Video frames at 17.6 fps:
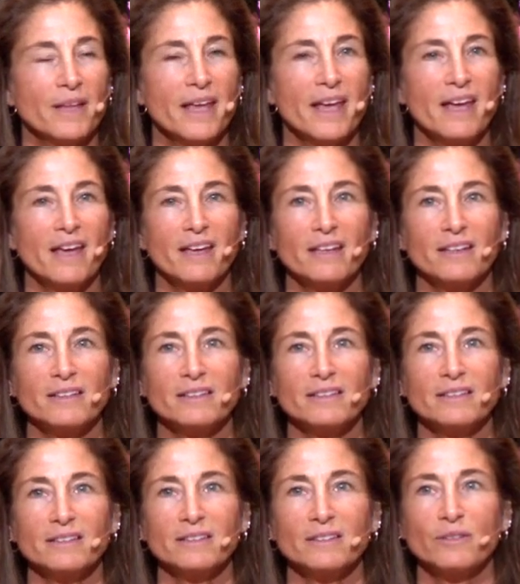
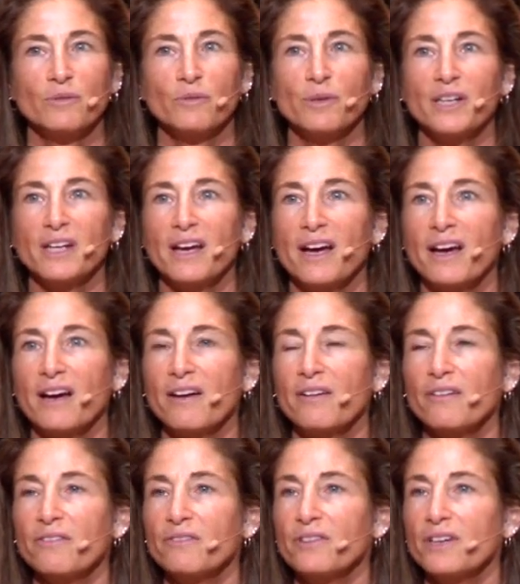And we
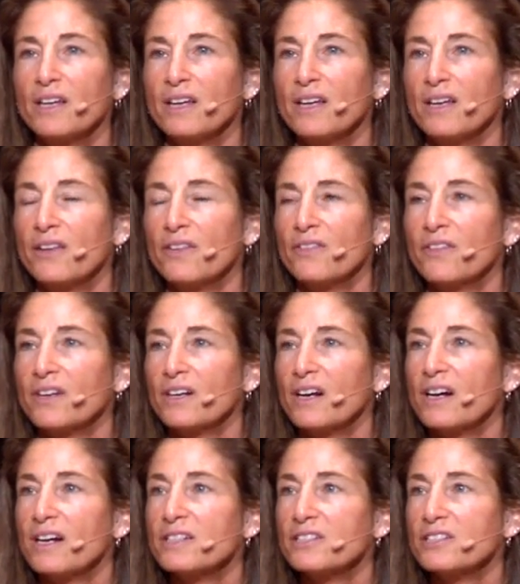have the
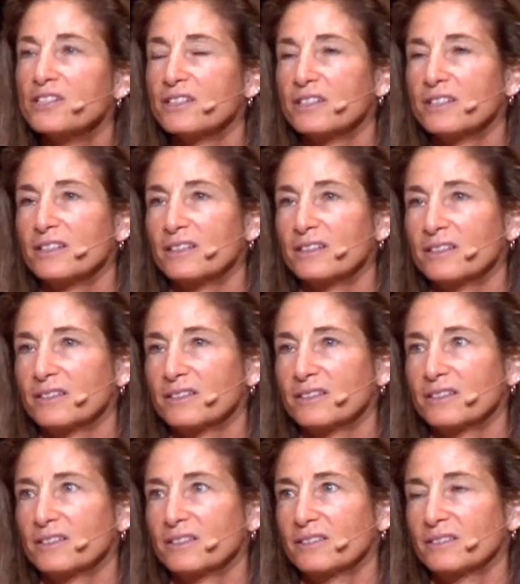
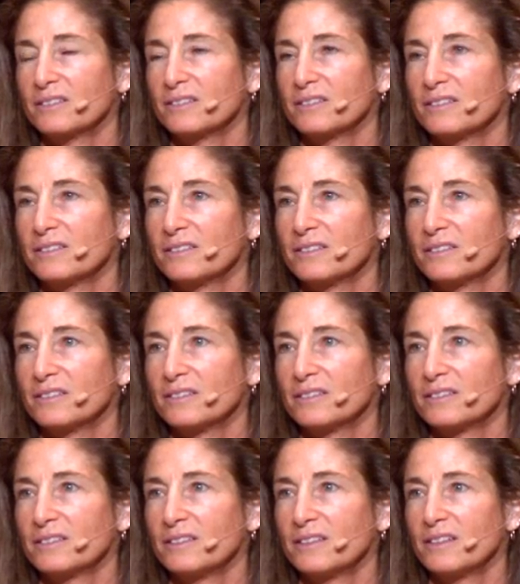consciousness.
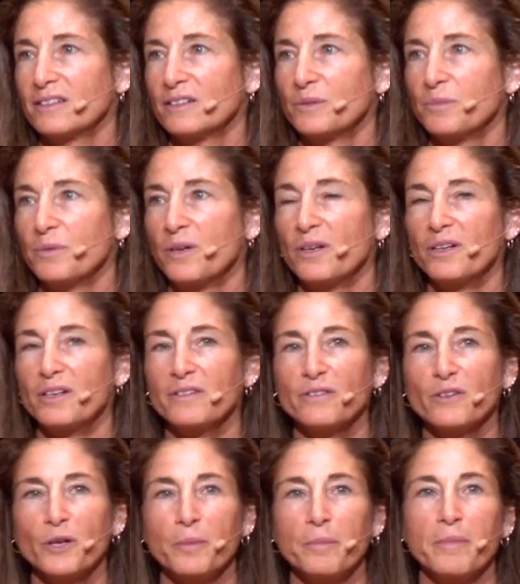It's part
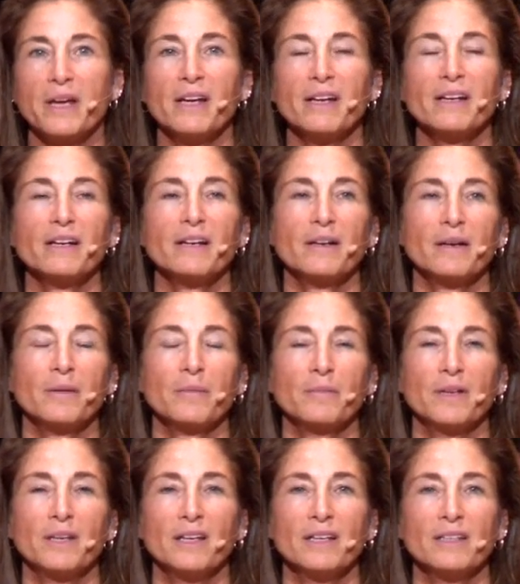of our makeup
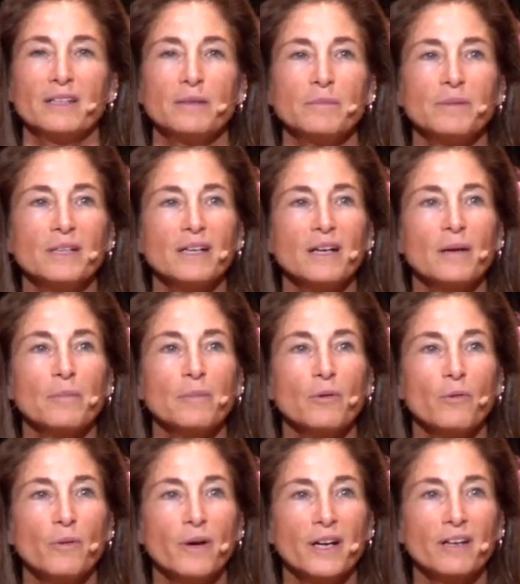to become
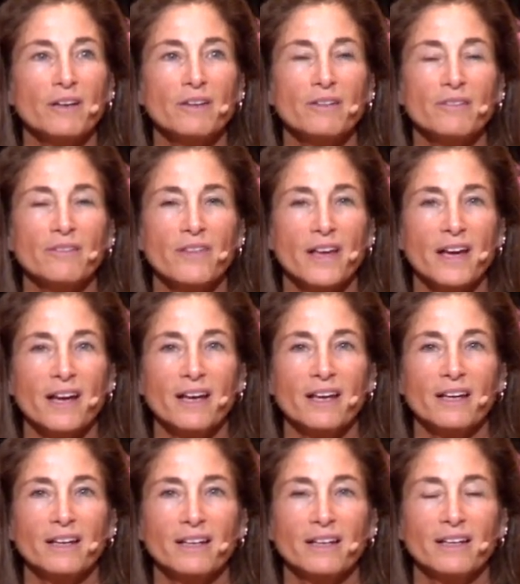aware of
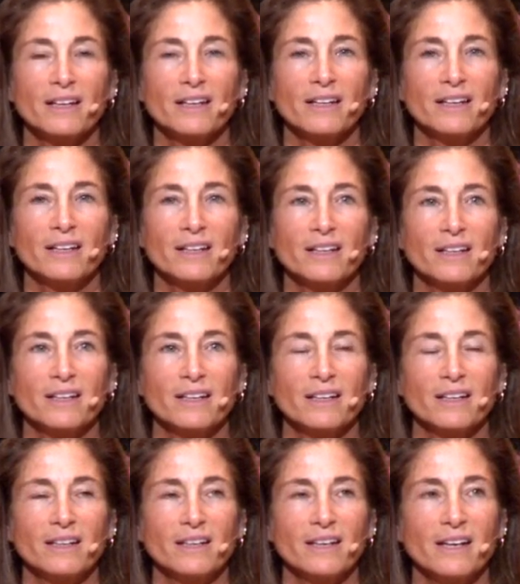that
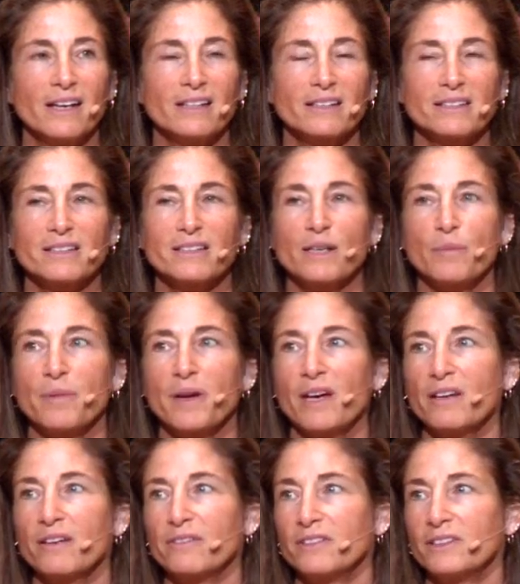and step
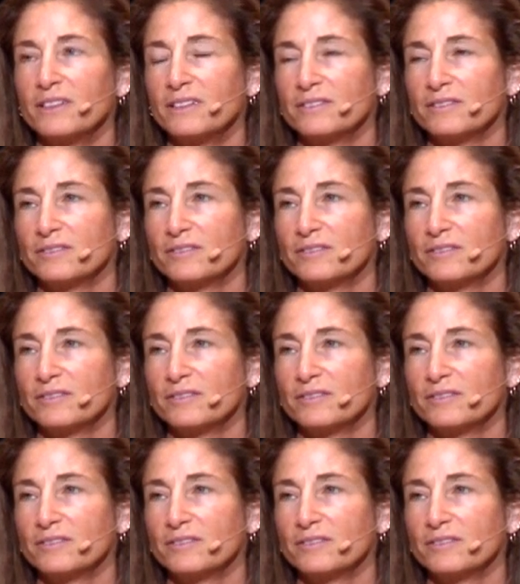out of it.